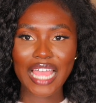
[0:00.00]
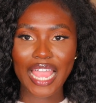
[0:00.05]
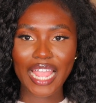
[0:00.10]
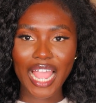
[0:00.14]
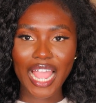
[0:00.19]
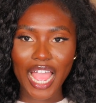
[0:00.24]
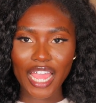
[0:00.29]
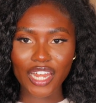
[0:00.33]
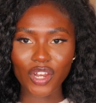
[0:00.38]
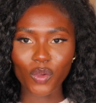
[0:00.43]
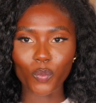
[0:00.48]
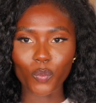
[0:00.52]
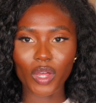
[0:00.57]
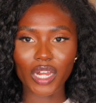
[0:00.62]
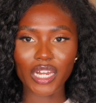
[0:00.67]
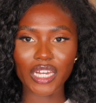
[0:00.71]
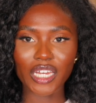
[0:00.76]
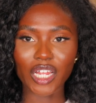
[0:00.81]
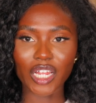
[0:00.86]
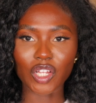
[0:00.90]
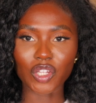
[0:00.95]
I kind of
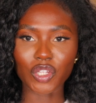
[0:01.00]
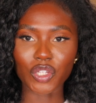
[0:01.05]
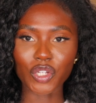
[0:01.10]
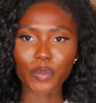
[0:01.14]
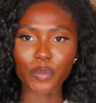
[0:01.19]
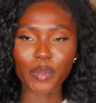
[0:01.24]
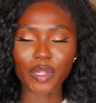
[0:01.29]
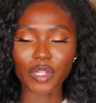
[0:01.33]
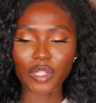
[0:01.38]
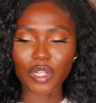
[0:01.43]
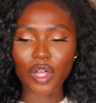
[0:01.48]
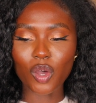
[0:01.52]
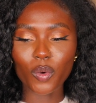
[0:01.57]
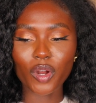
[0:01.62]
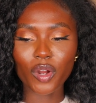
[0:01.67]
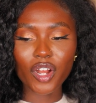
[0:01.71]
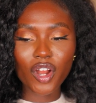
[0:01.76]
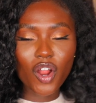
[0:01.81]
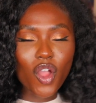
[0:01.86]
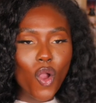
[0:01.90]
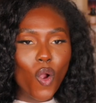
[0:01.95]
wanted it a little bit
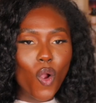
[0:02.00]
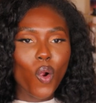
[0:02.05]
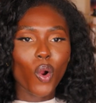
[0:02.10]
lower,